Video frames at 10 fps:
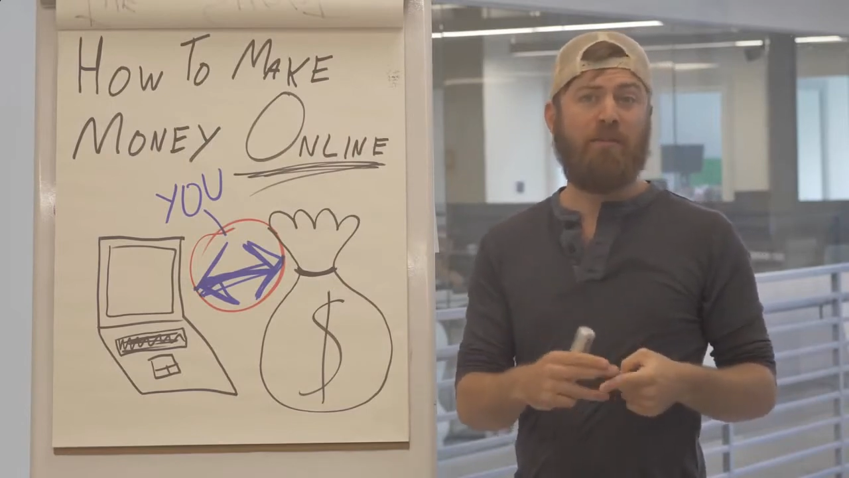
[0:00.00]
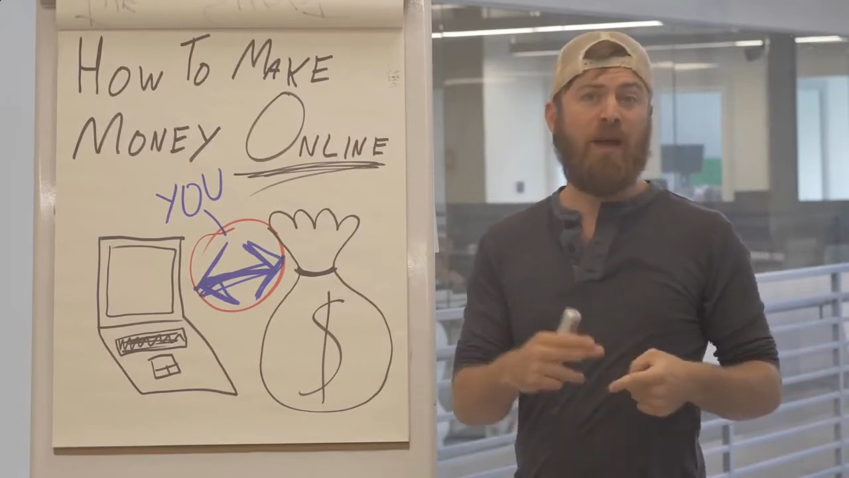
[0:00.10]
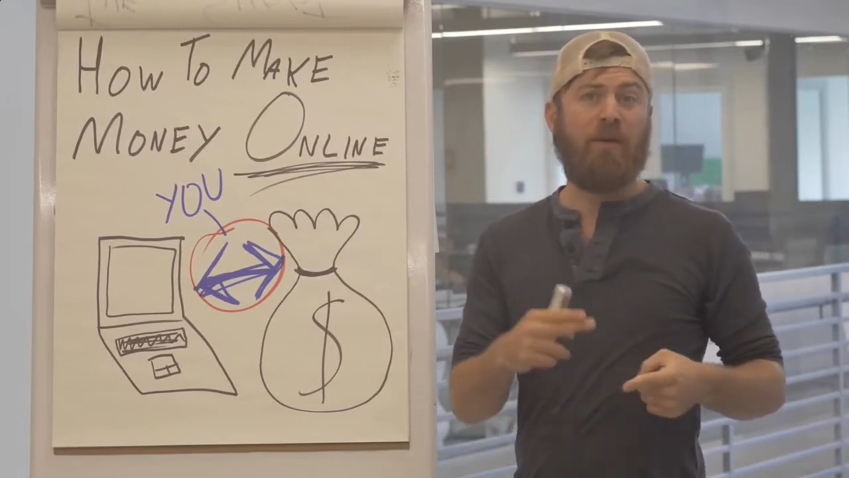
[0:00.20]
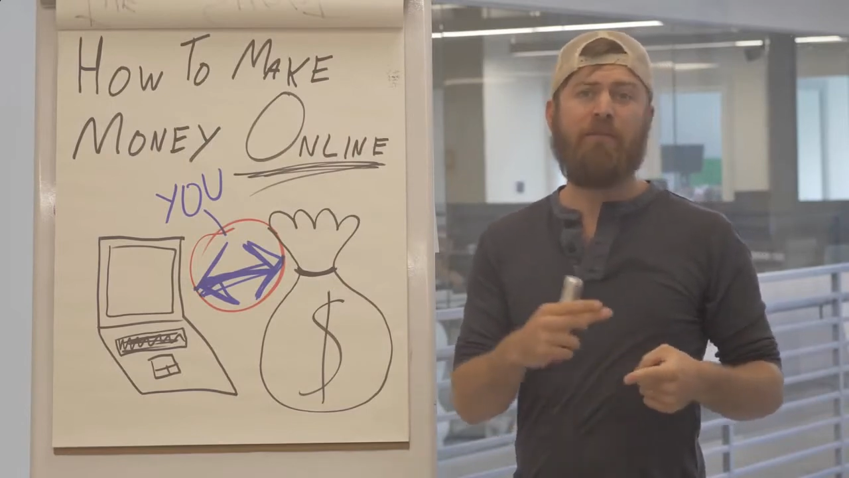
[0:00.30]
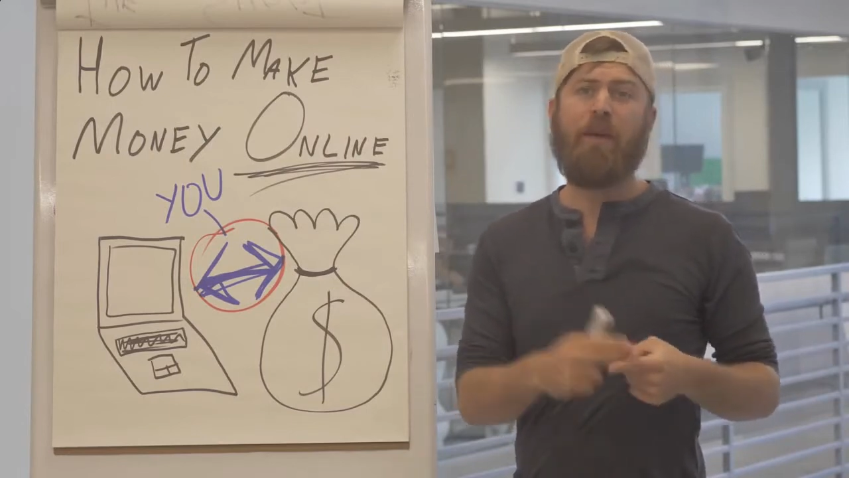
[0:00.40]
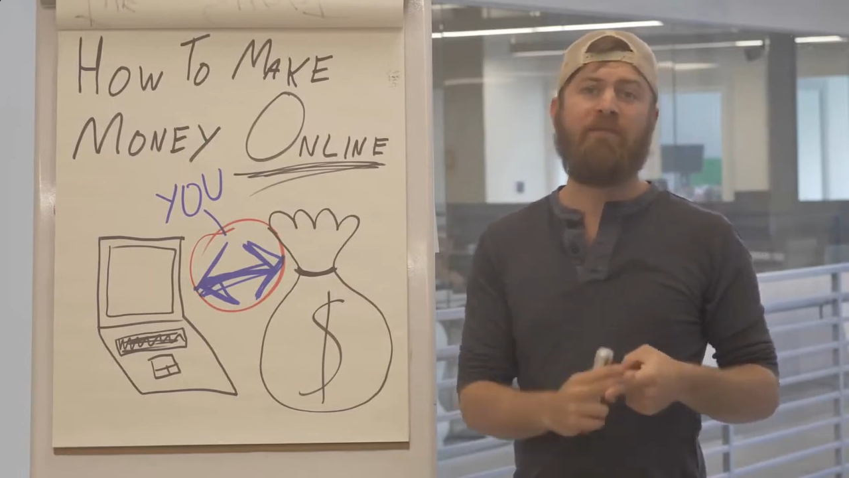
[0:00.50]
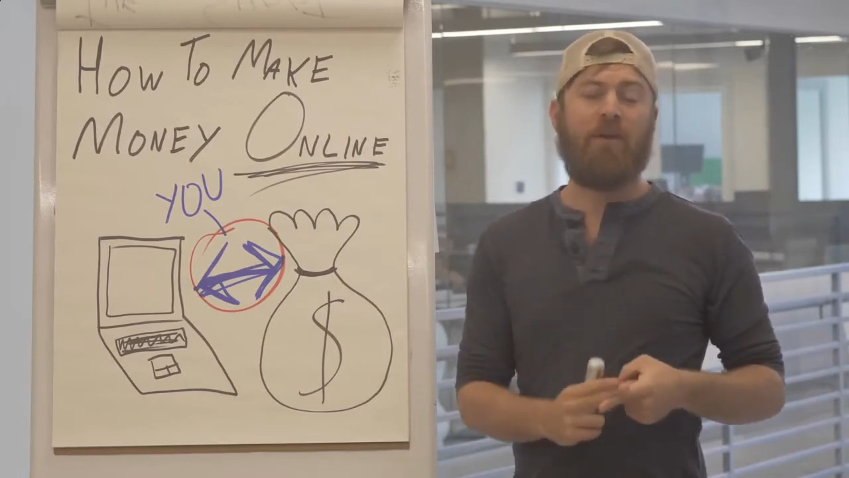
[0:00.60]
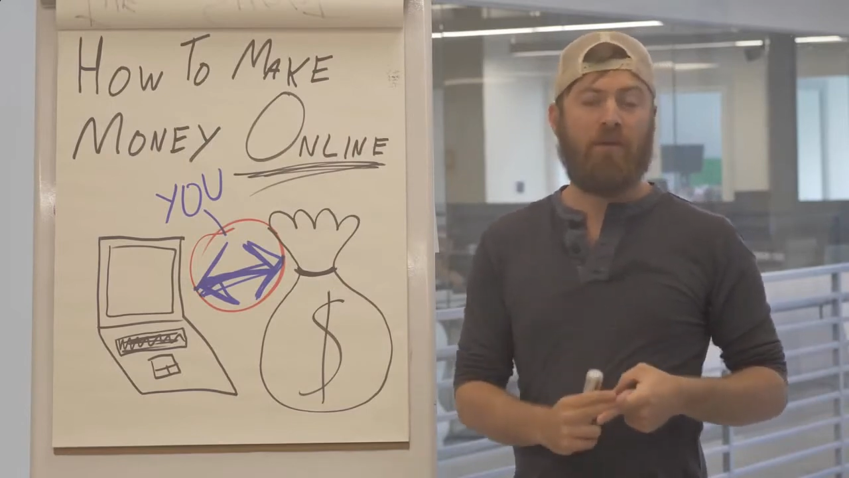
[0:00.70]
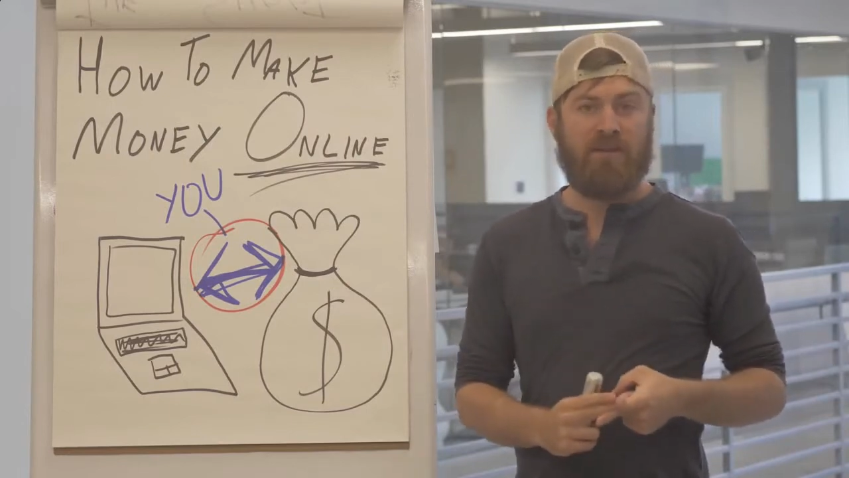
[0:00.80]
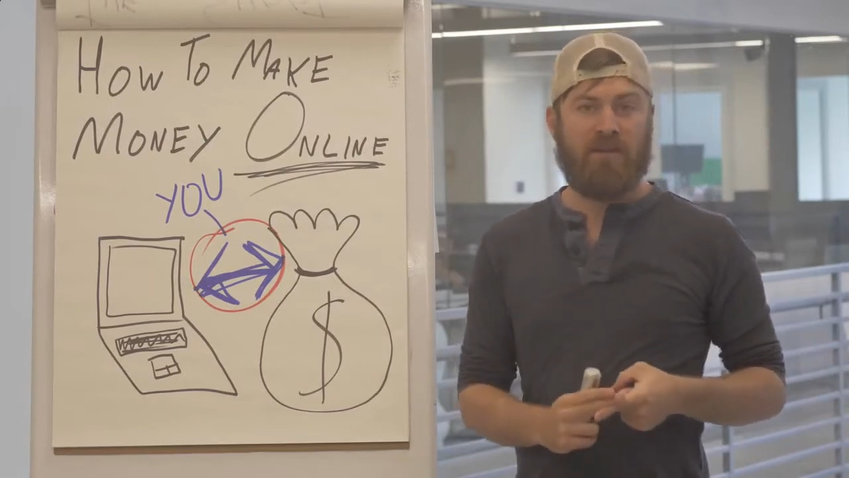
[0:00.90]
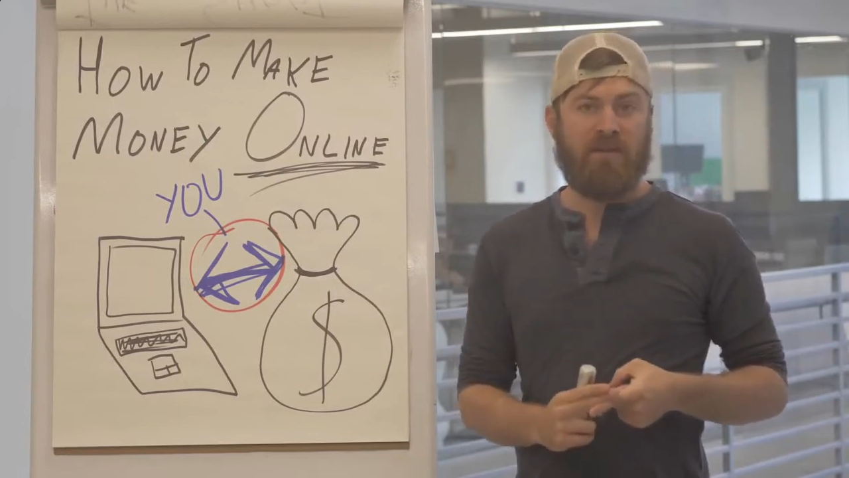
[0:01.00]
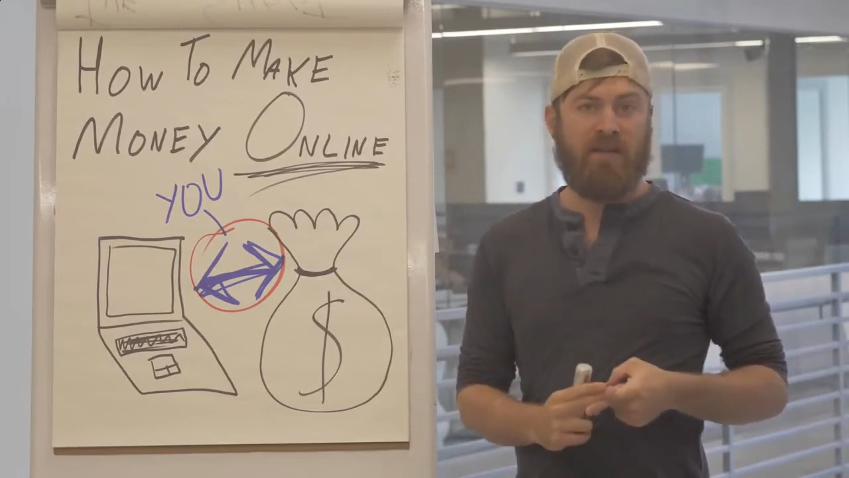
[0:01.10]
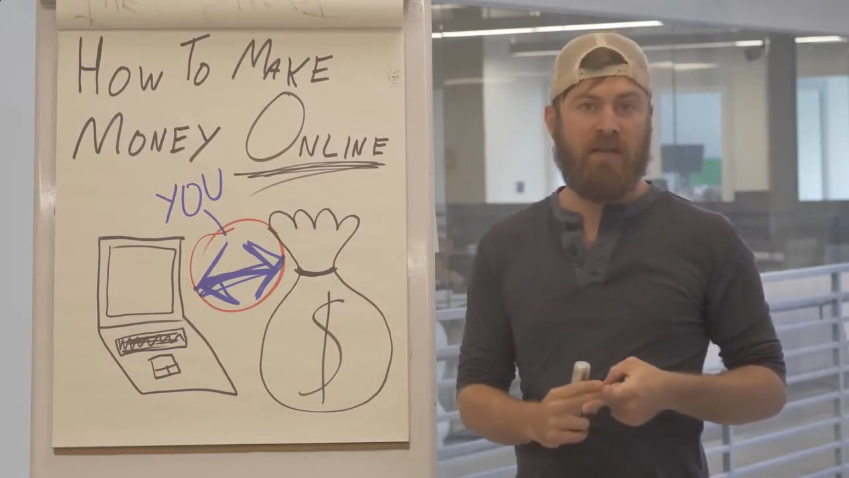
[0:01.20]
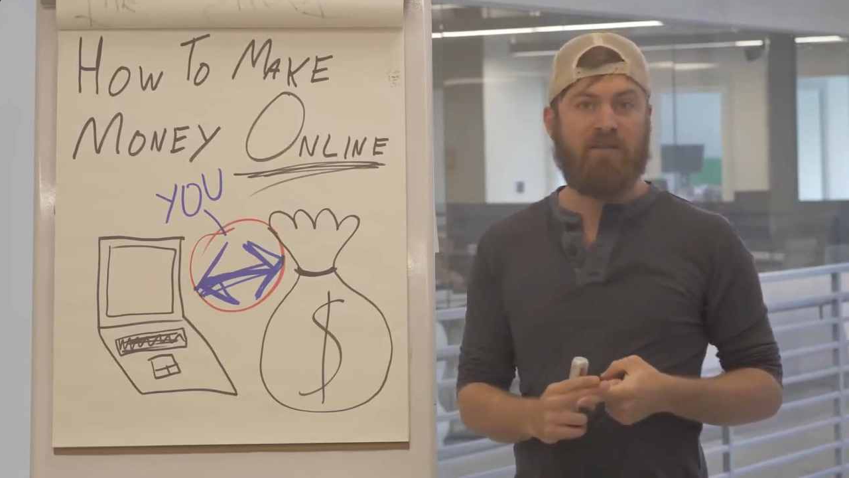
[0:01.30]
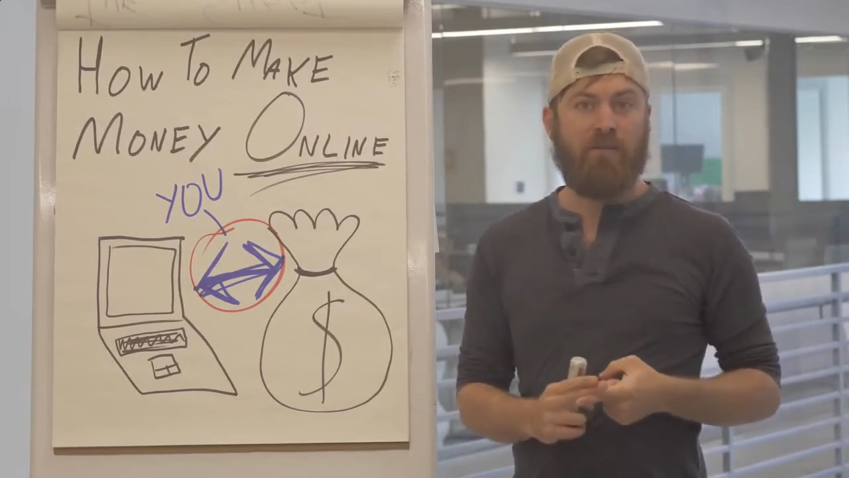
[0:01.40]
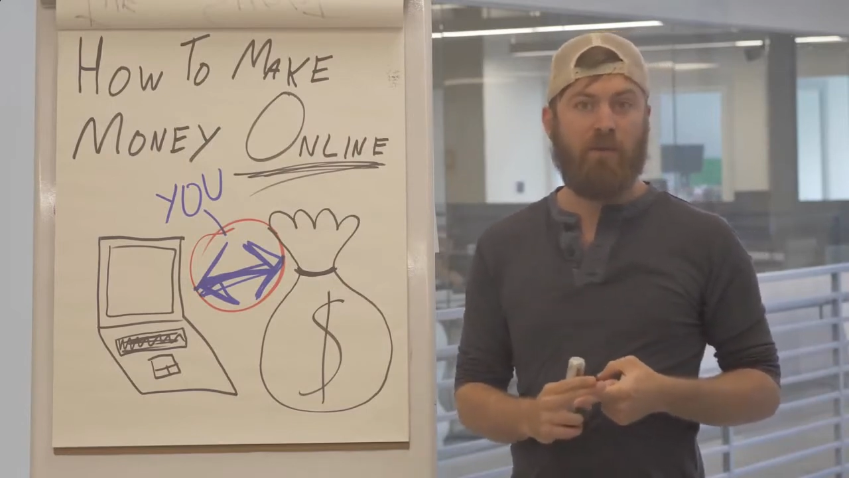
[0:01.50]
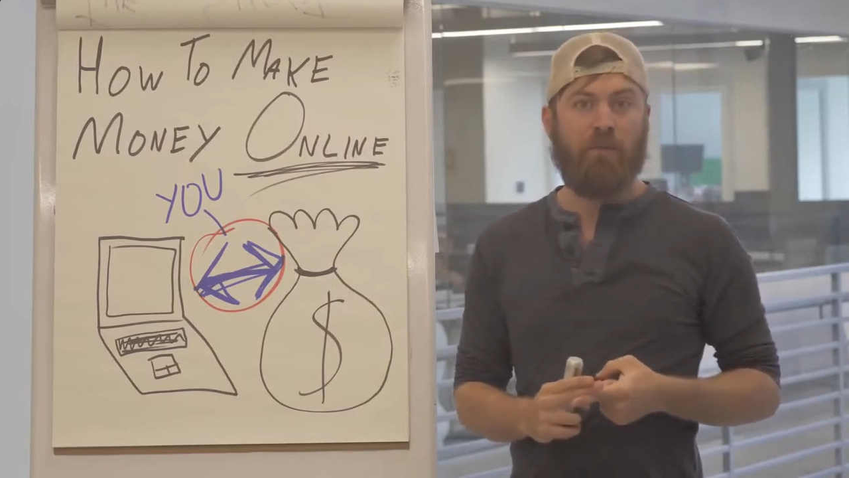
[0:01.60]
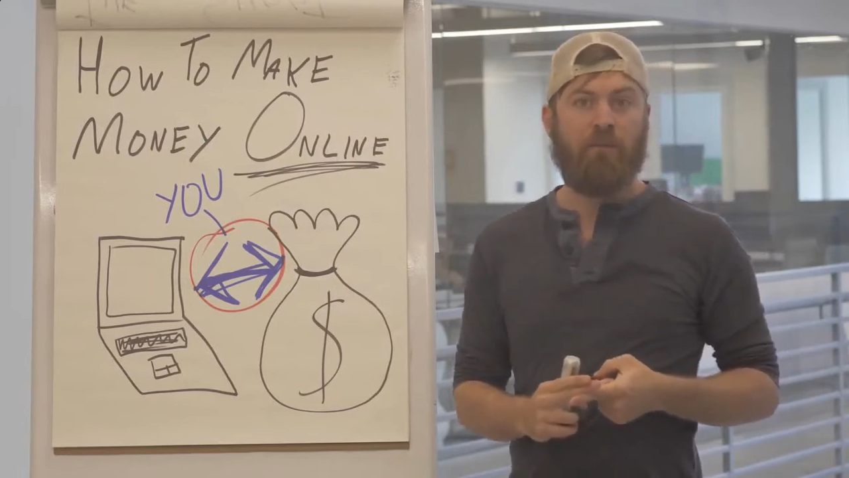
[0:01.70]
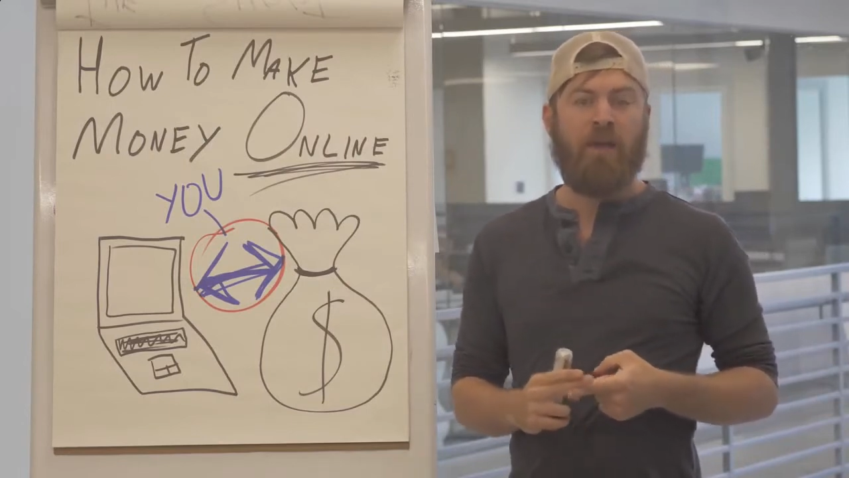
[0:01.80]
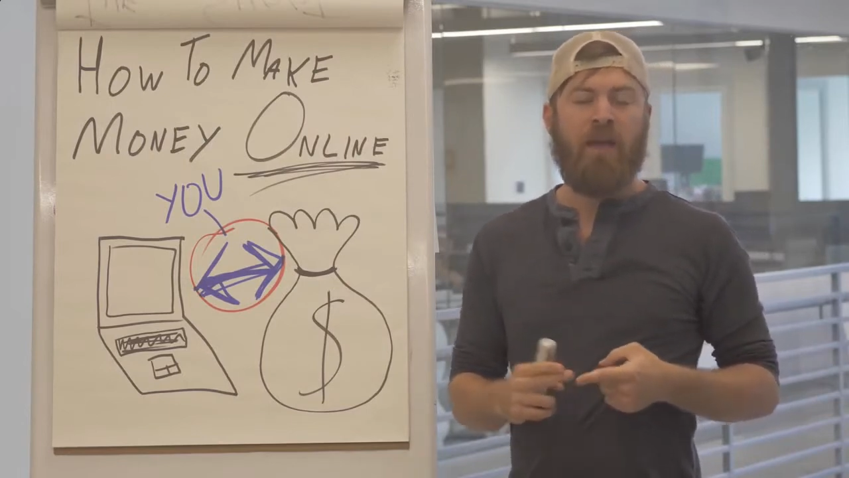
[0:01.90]
mine who've been very
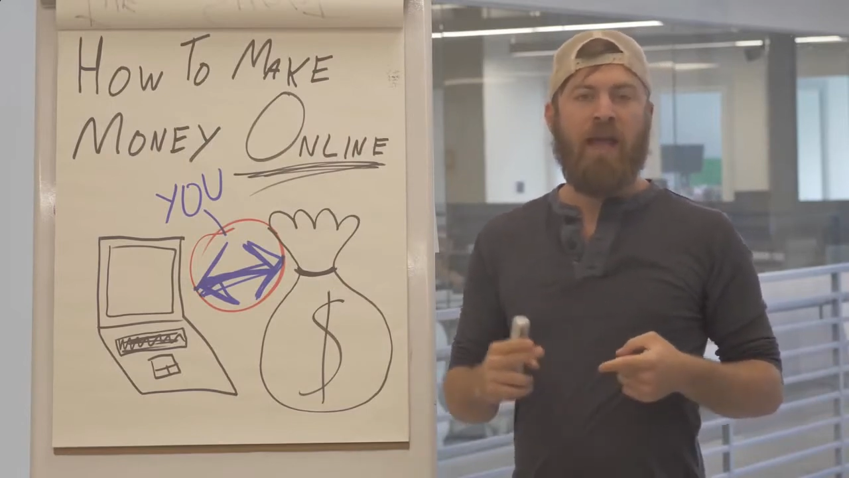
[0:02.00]
successful.